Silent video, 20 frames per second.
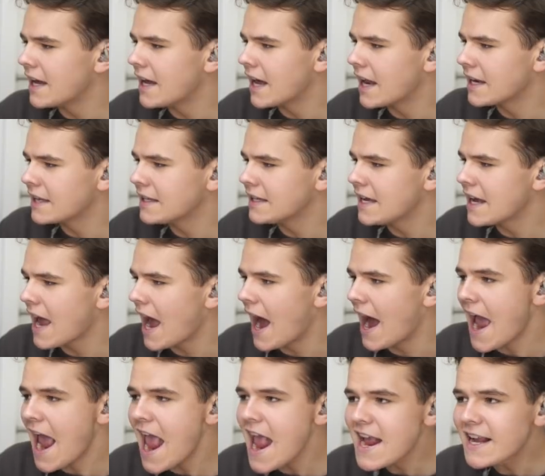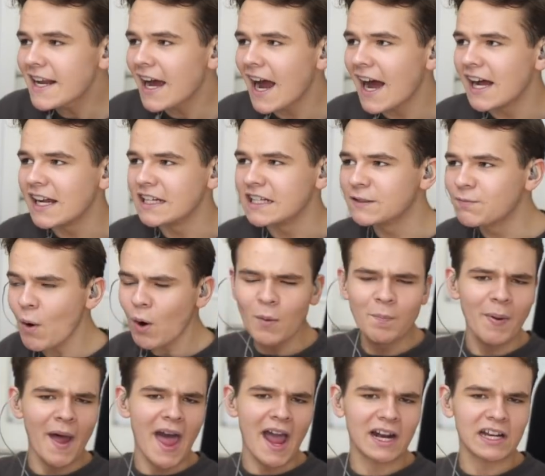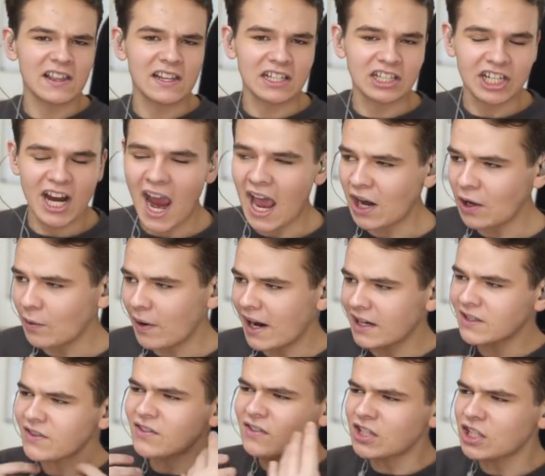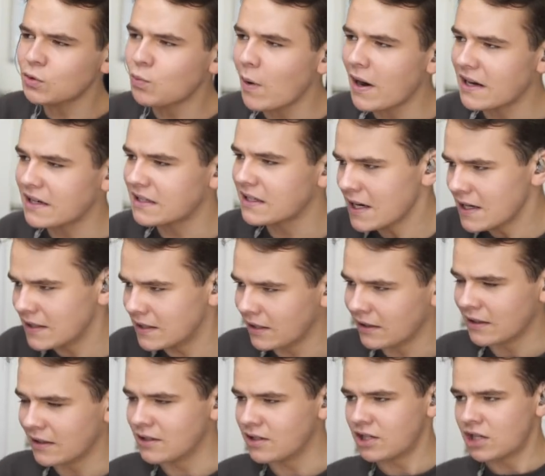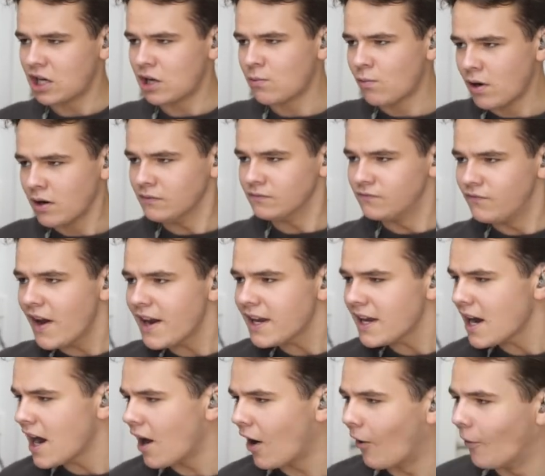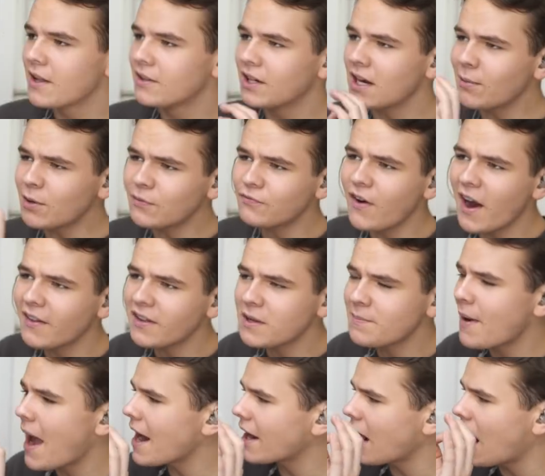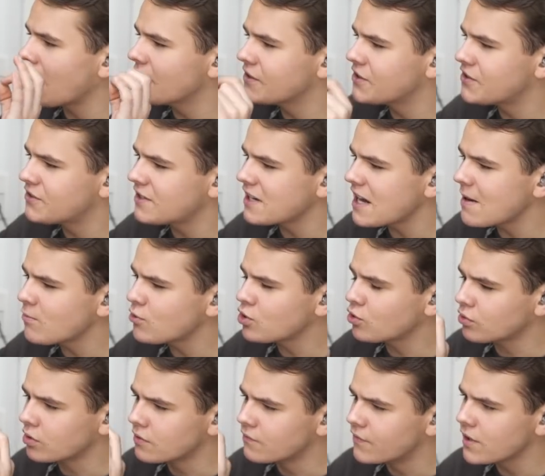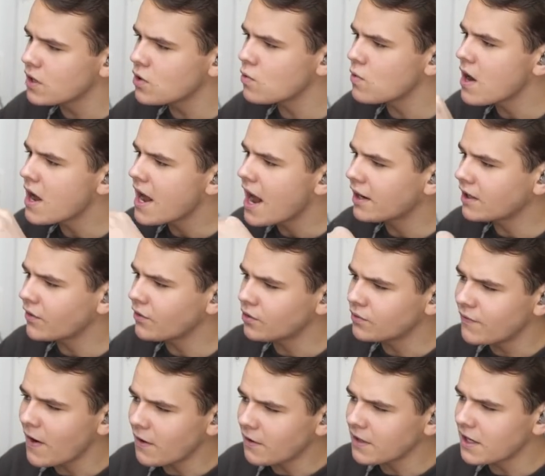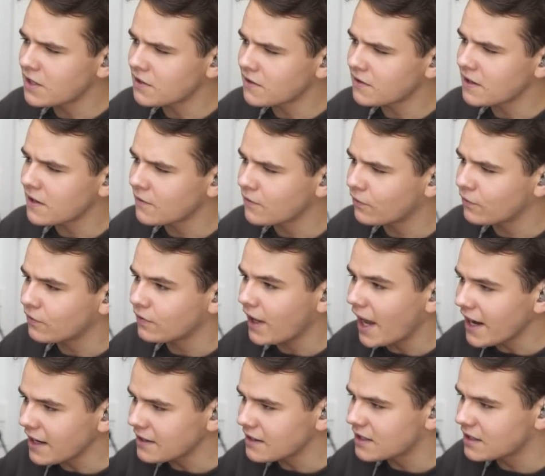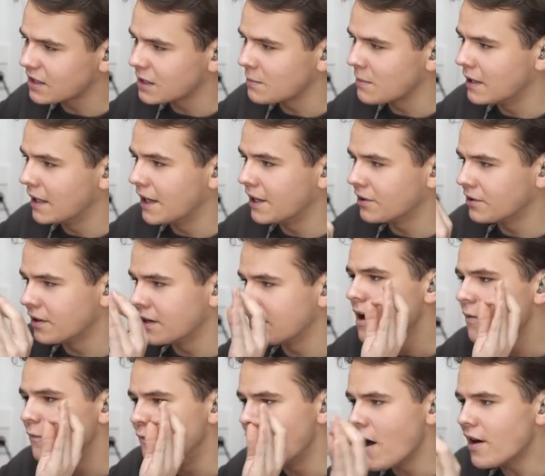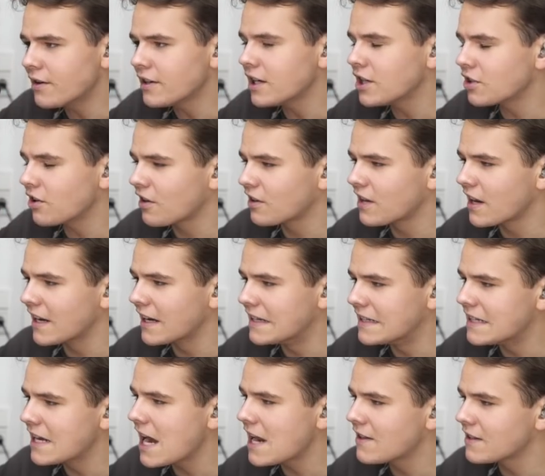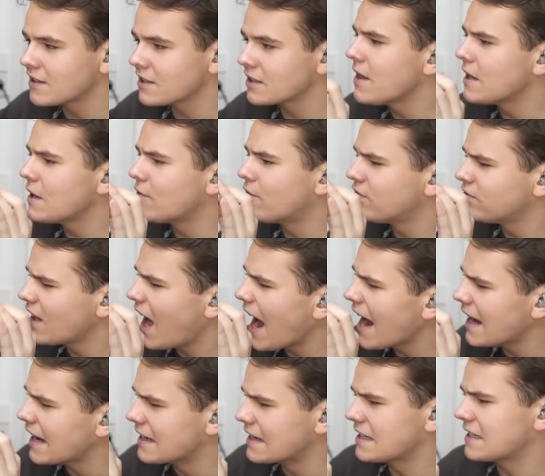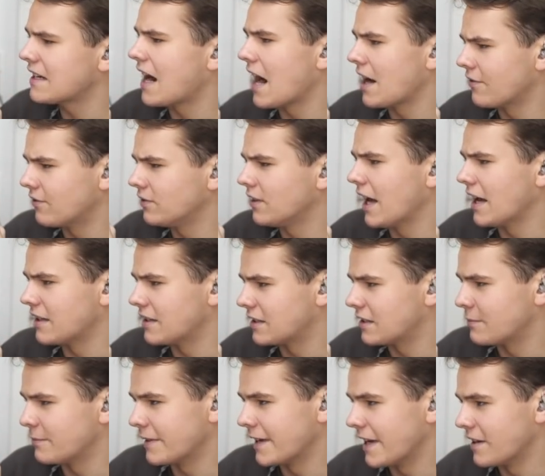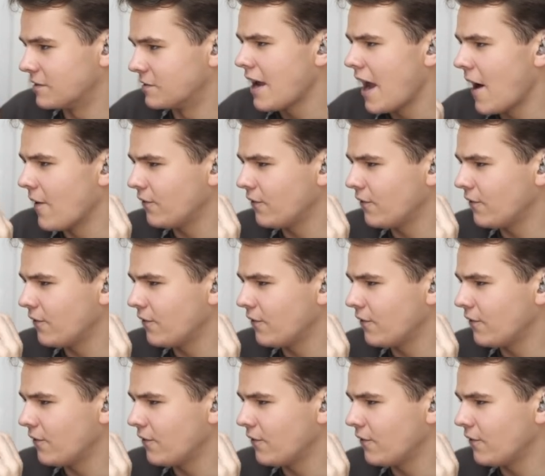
And yeah, hey guys, welcome back to the channel, another Swiss 001 video. Today we're finally back on Steam to review another very interesting flight simulator, and very interesting indeed. This is the FlyInside Flight Simulator.